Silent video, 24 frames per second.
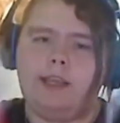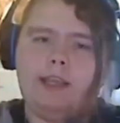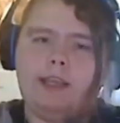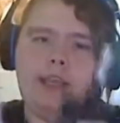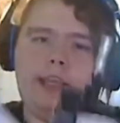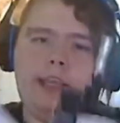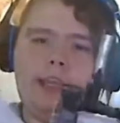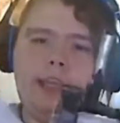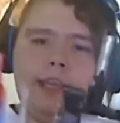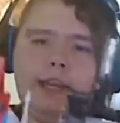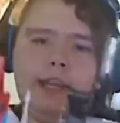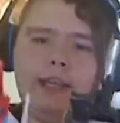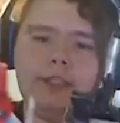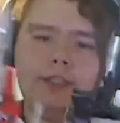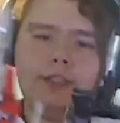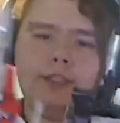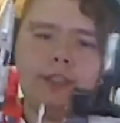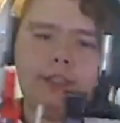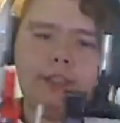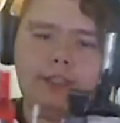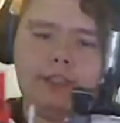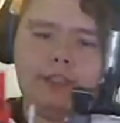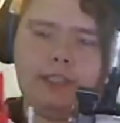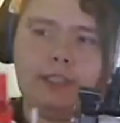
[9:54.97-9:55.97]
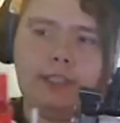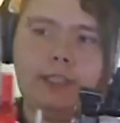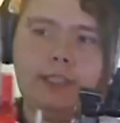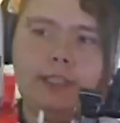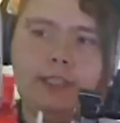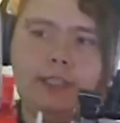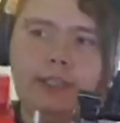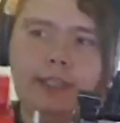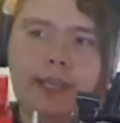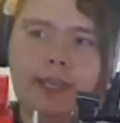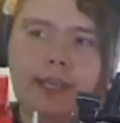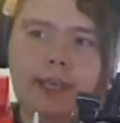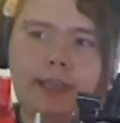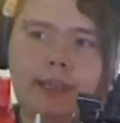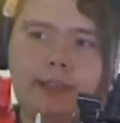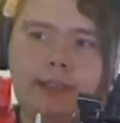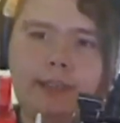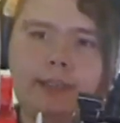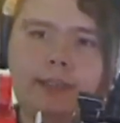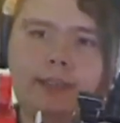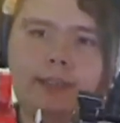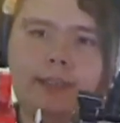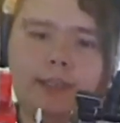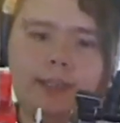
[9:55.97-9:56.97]
And as you can see, he's gained a
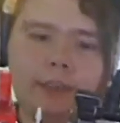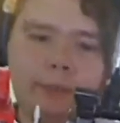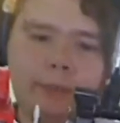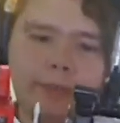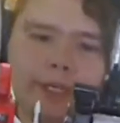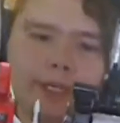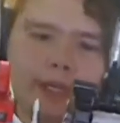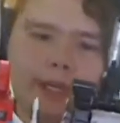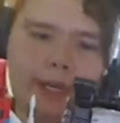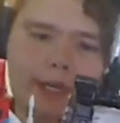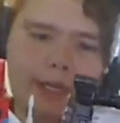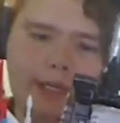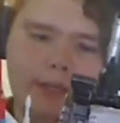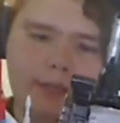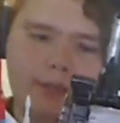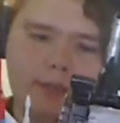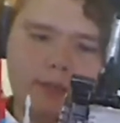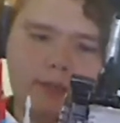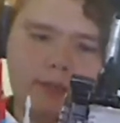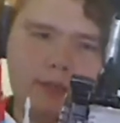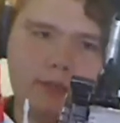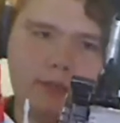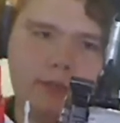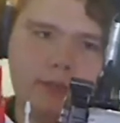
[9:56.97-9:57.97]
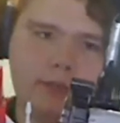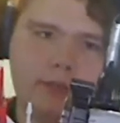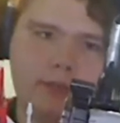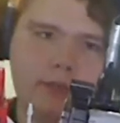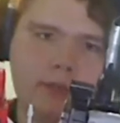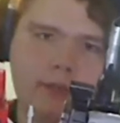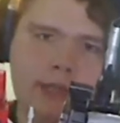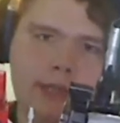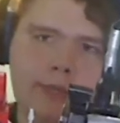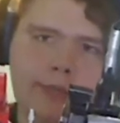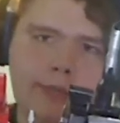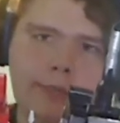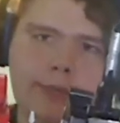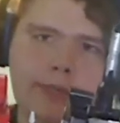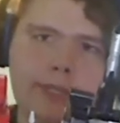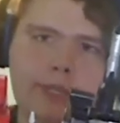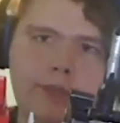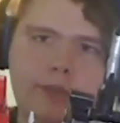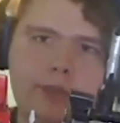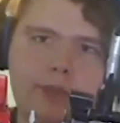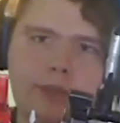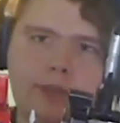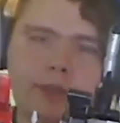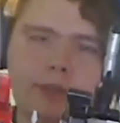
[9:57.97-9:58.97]
little bit of height on
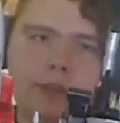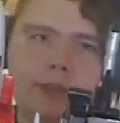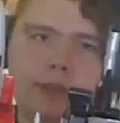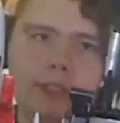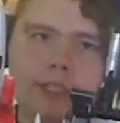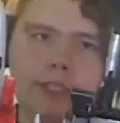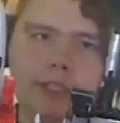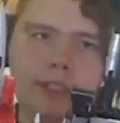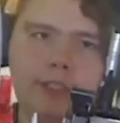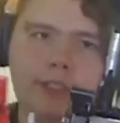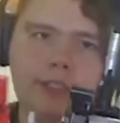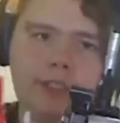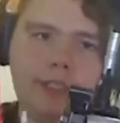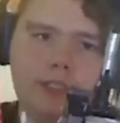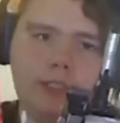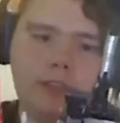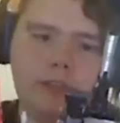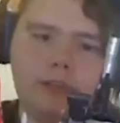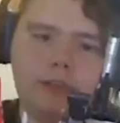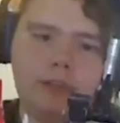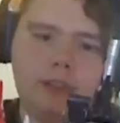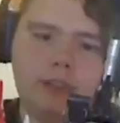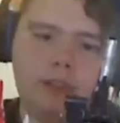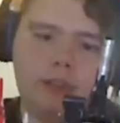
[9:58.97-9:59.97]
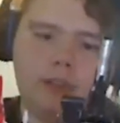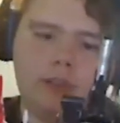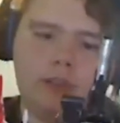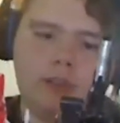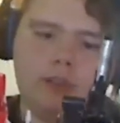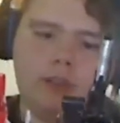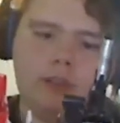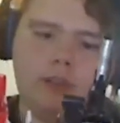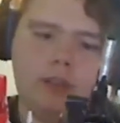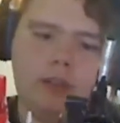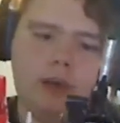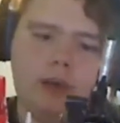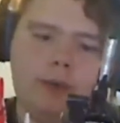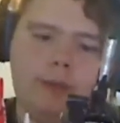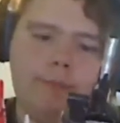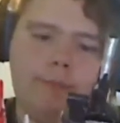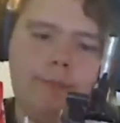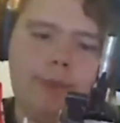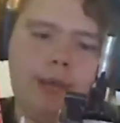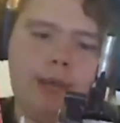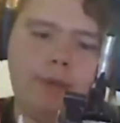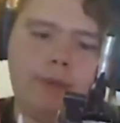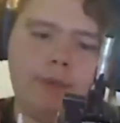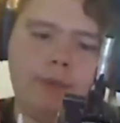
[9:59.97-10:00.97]
Megatron. He's still
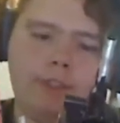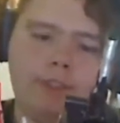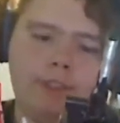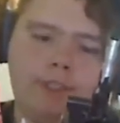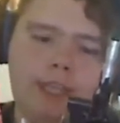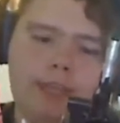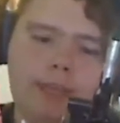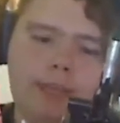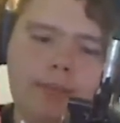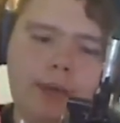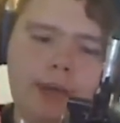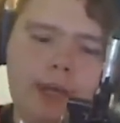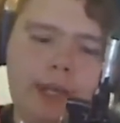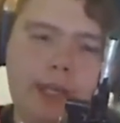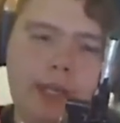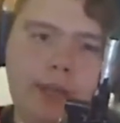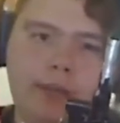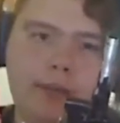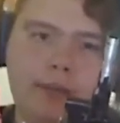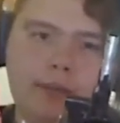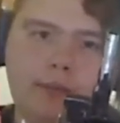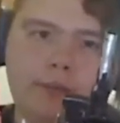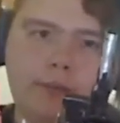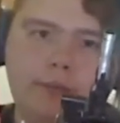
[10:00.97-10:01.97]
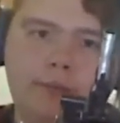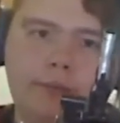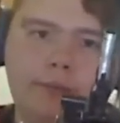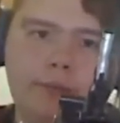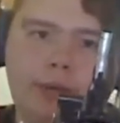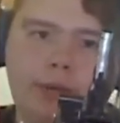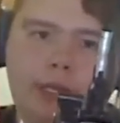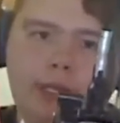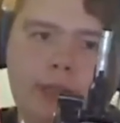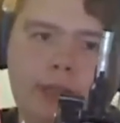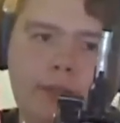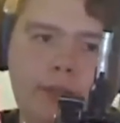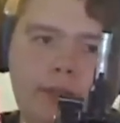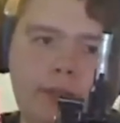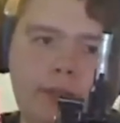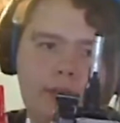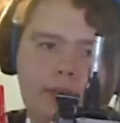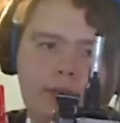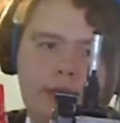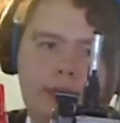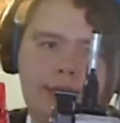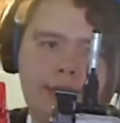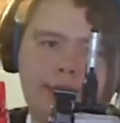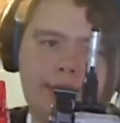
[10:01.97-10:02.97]
about the same height, but
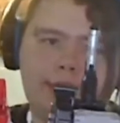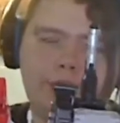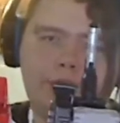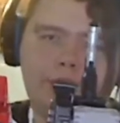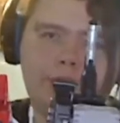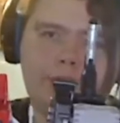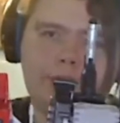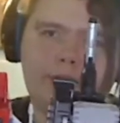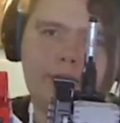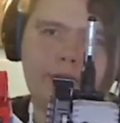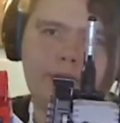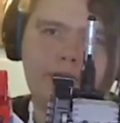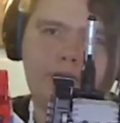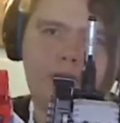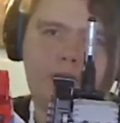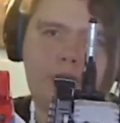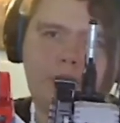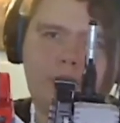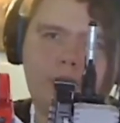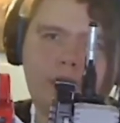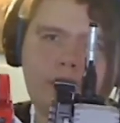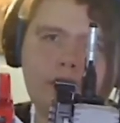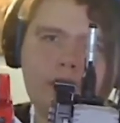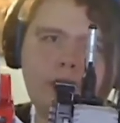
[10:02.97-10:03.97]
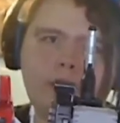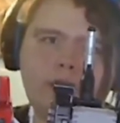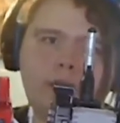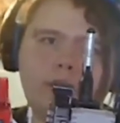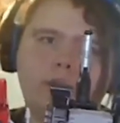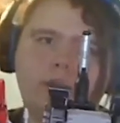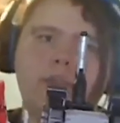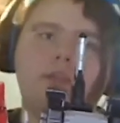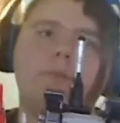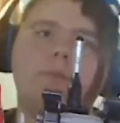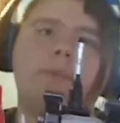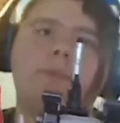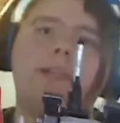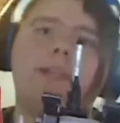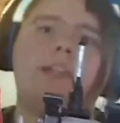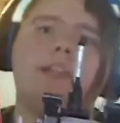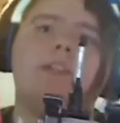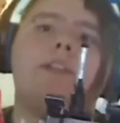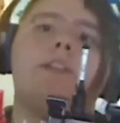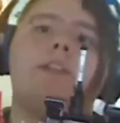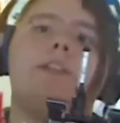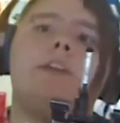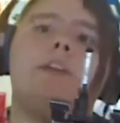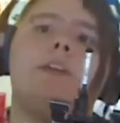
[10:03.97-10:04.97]
he's actually a bit taller because
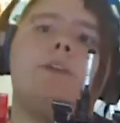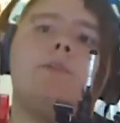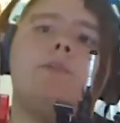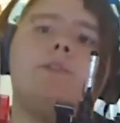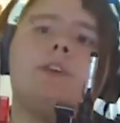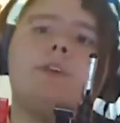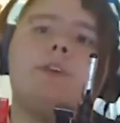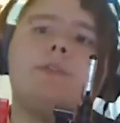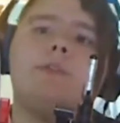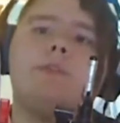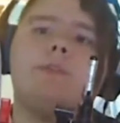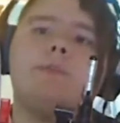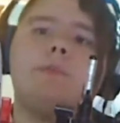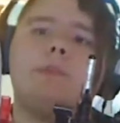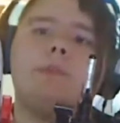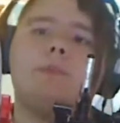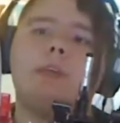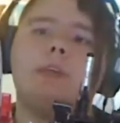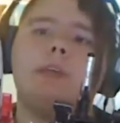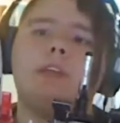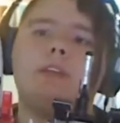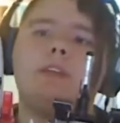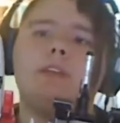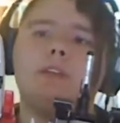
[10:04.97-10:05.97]
of the nose cone a wee bit.